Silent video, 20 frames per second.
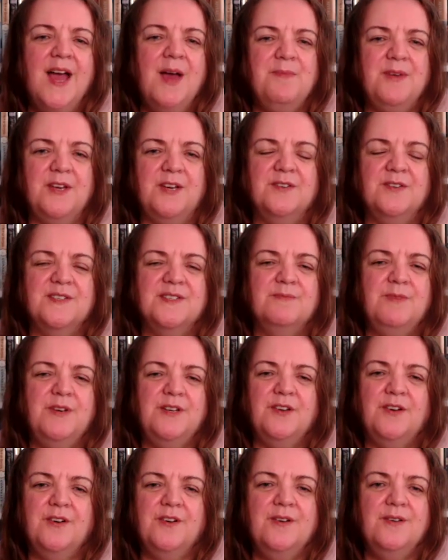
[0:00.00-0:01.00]
because we
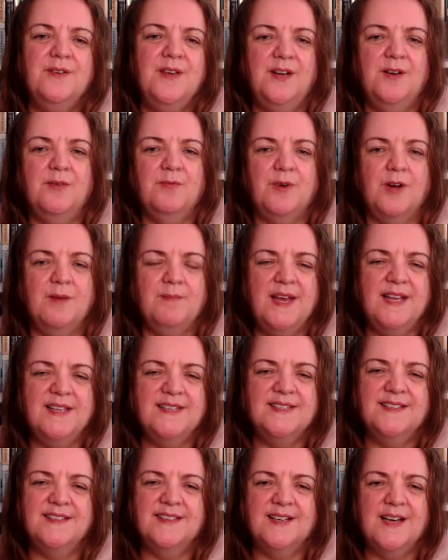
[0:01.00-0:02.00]
know in a
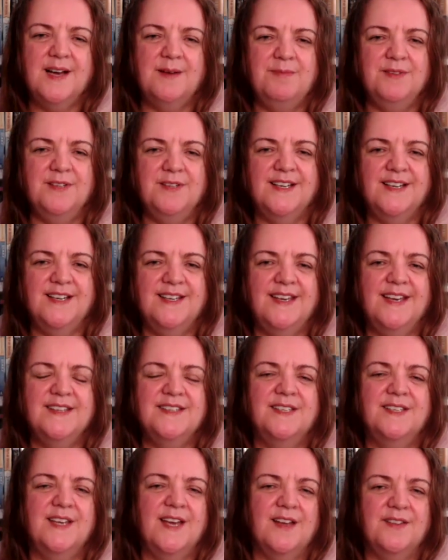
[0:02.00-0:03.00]
romance that the couple are going to get
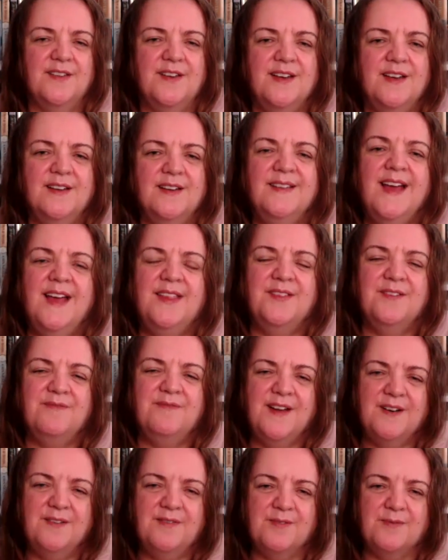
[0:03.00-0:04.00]
together, and the
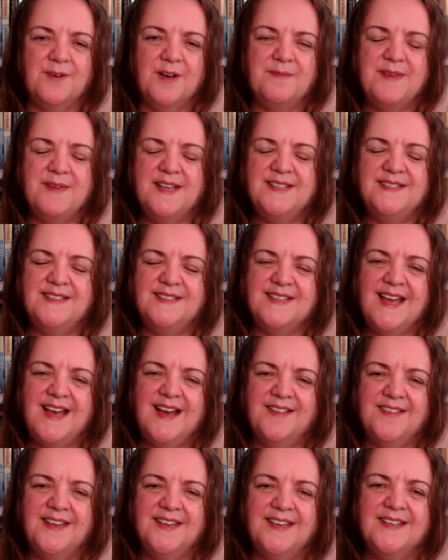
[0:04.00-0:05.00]
fun of the romance is
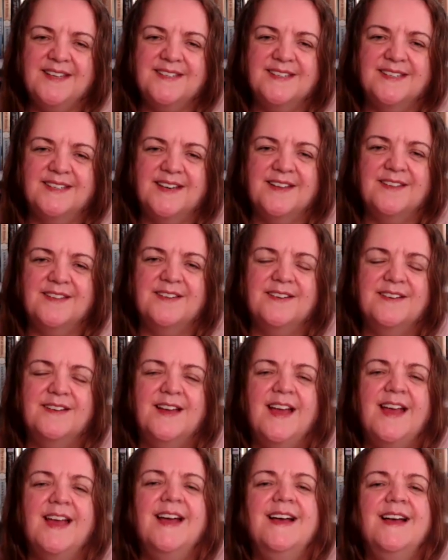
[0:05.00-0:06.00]
how they get together.
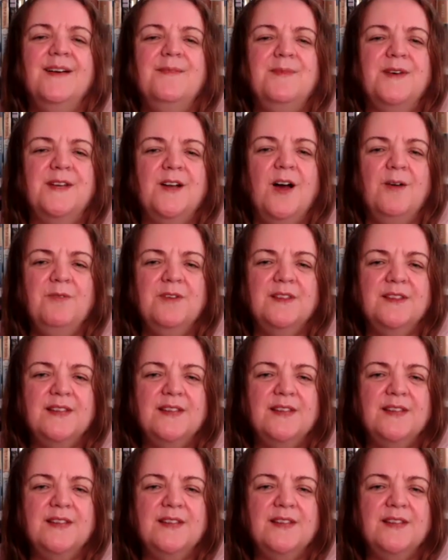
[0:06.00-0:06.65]
But I would